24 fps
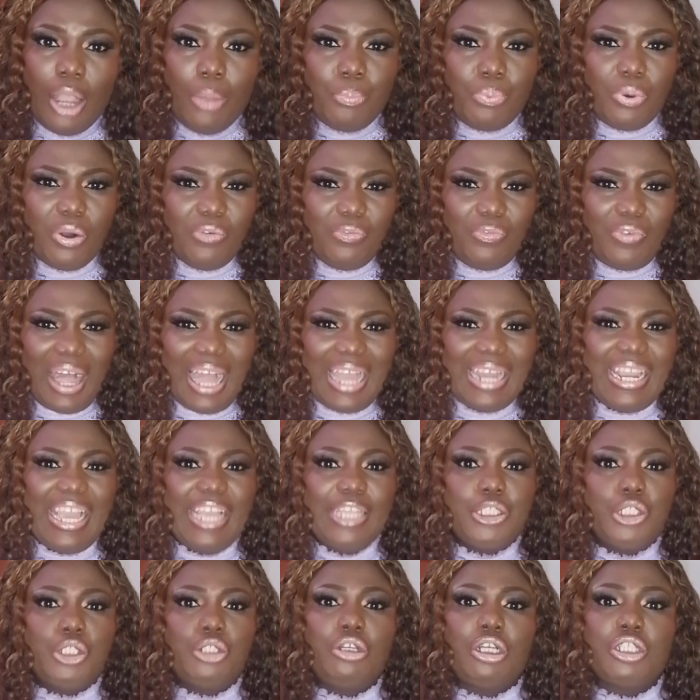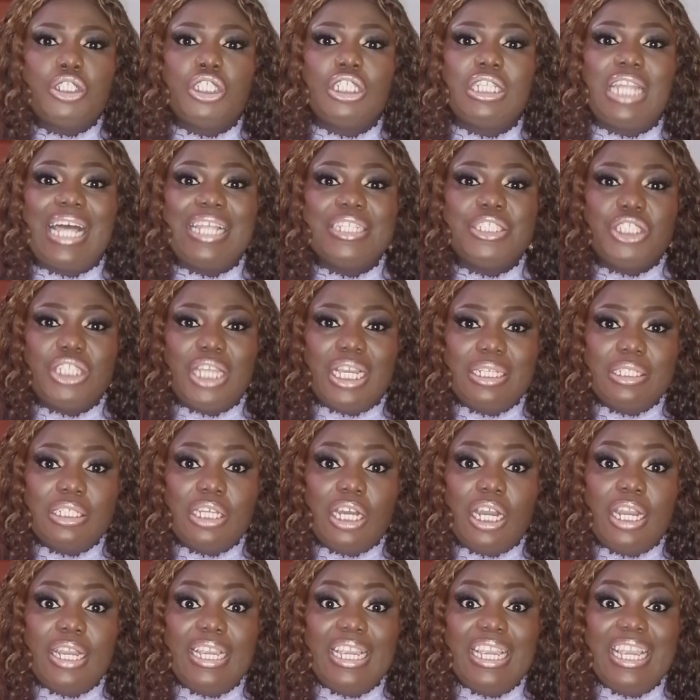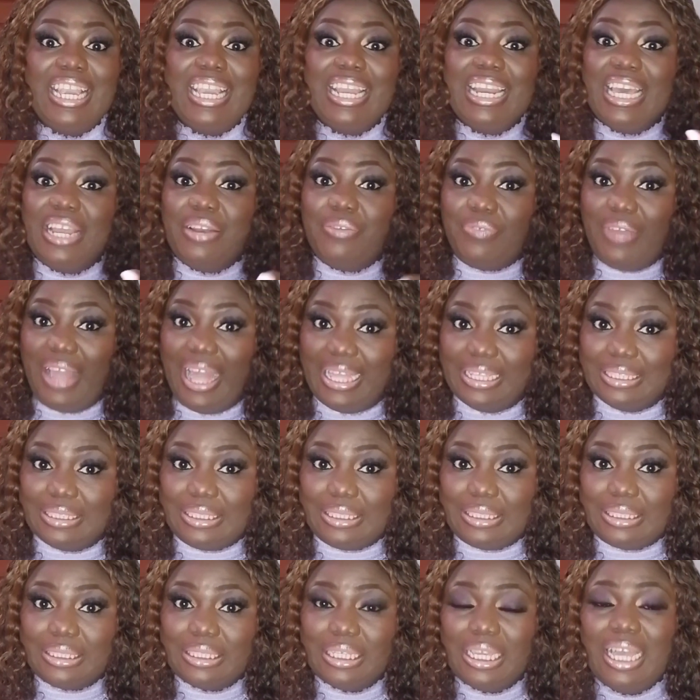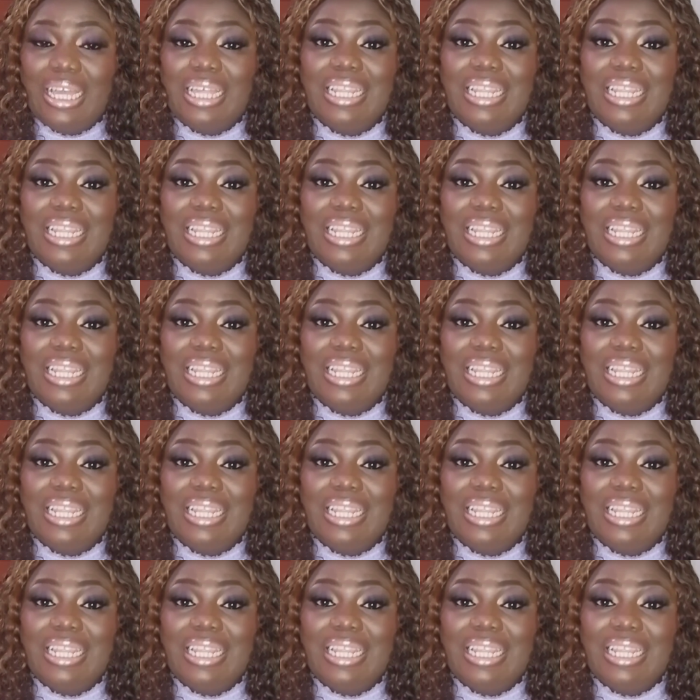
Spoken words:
Provide a structured agenda in advance,